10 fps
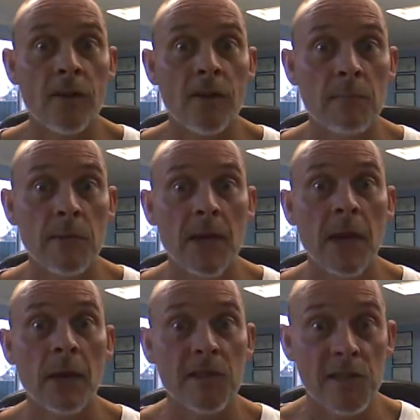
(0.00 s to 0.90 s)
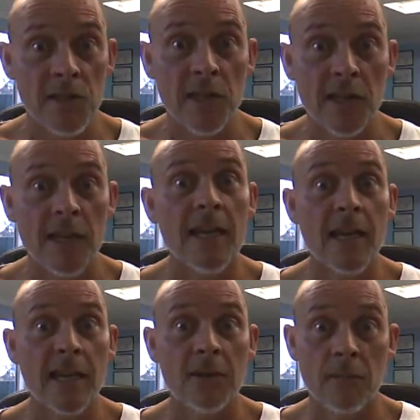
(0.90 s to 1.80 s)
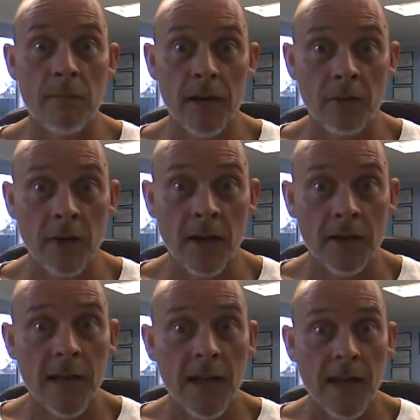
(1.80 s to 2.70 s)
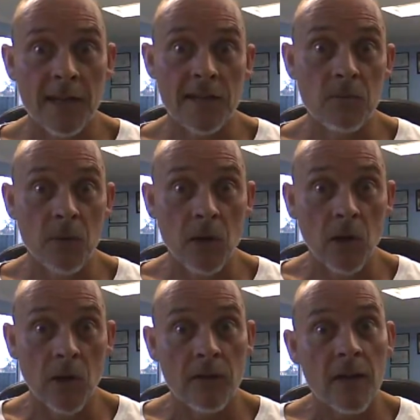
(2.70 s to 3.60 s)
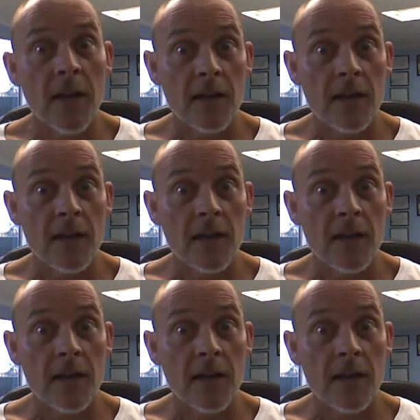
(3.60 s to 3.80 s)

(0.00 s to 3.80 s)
things are bigger and recede into the background as in real life.